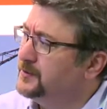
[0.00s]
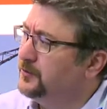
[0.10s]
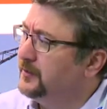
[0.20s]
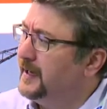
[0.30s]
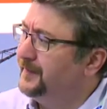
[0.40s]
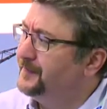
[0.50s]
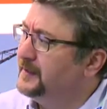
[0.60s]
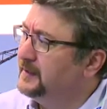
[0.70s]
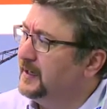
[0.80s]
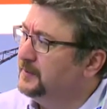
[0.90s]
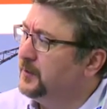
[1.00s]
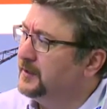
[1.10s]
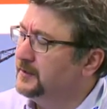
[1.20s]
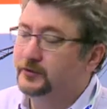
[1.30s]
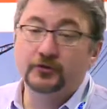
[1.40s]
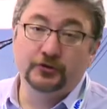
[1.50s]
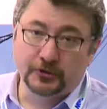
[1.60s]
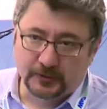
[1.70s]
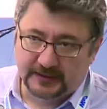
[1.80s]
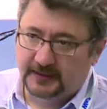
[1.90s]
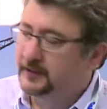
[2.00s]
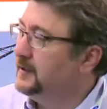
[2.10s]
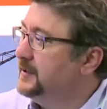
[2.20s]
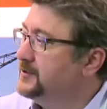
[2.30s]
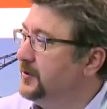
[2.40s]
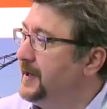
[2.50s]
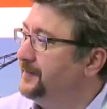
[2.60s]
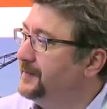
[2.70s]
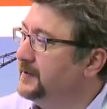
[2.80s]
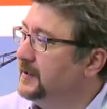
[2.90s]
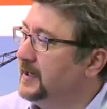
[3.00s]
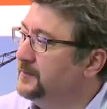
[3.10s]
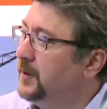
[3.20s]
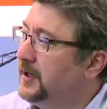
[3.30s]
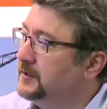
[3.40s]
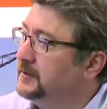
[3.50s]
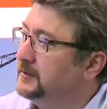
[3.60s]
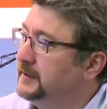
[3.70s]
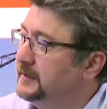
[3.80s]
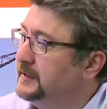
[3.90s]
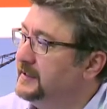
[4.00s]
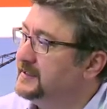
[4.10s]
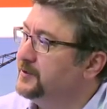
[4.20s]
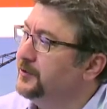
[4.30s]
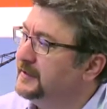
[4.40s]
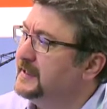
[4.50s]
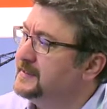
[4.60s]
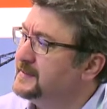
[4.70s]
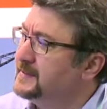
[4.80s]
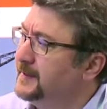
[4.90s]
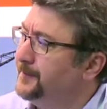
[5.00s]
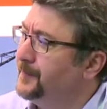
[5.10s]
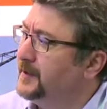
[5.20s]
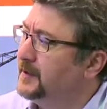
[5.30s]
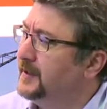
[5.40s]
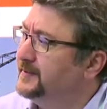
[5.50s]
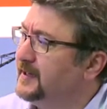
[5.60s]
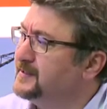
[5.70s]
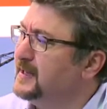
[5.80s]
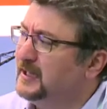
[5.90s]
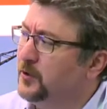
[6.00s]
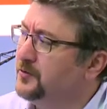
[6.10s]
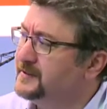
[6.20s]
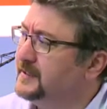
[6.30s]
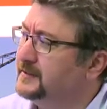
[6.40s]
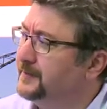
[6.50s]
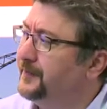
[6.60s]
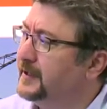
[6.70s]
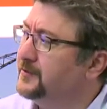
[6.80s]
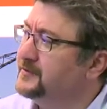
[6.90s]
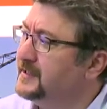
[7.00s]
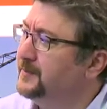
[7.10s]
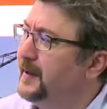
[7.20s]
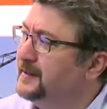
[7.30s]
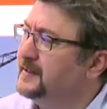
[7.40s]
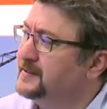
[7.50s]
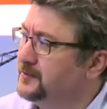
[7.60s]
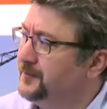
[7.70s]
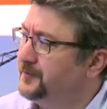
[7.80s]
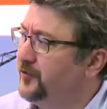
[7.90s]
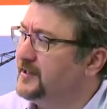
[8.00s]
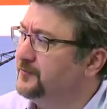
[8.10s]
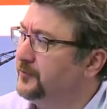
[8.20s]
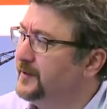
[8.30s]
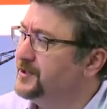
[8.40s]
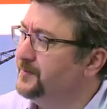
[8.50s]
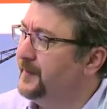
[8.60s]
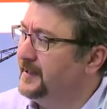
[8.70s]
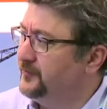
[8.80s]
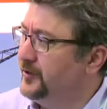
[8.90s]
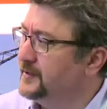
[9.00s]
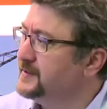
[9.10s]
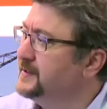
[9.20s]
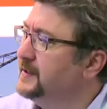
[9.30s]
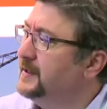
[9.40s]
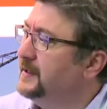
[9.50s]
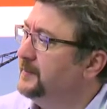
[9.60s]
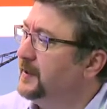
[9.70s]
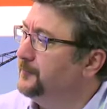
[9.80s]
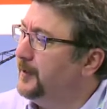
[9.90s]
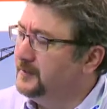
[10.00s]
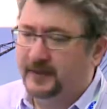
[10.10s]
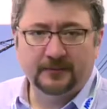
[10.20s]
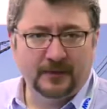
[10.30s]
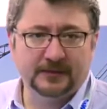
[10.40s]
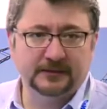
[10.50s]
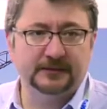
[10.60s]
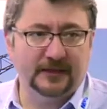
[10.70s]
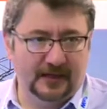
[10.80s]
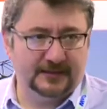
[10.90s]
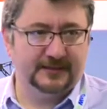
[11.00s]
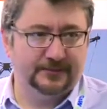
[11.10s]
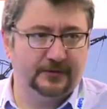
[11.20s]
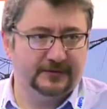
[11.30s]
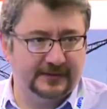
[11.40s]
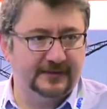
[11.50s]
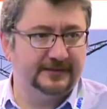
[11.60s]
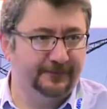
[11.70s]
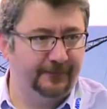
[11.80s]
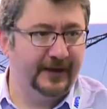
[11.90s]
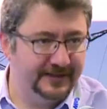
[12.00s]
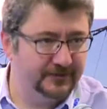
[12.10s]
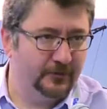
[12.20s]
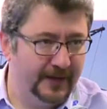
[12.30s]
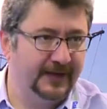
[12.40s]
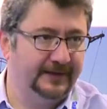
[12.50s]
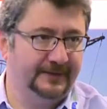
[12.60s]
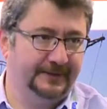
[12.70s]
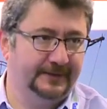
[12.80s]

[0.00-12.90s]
So FT line model usually, so FT line model is doing this, does not consider the frequency dependence of transformation matrix, but wideband model does because it is in phase domain.